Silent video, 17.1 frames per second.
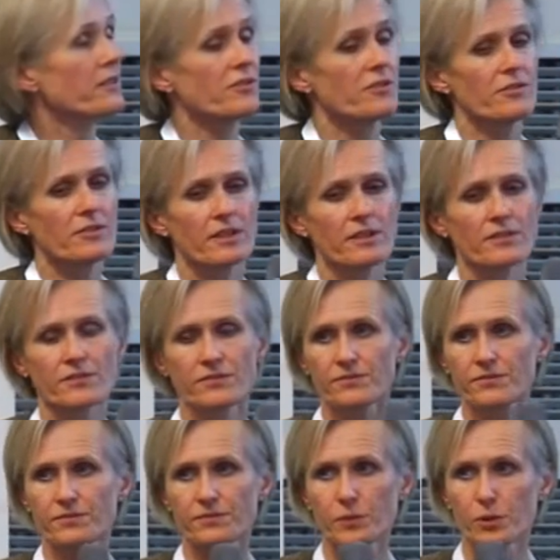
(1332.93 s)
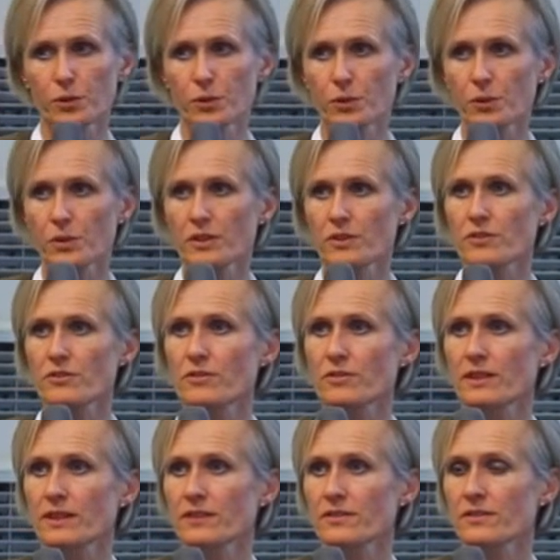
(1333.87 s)
in 2004 and
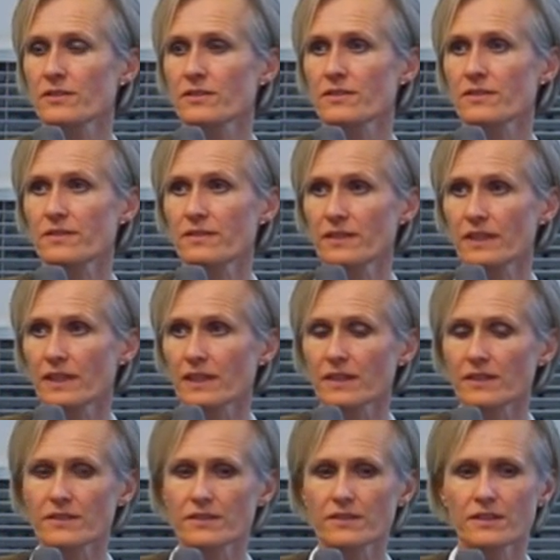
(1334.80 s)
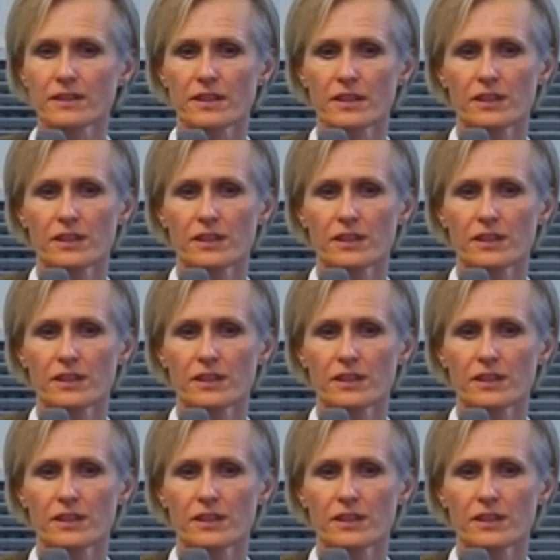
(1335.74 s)
2006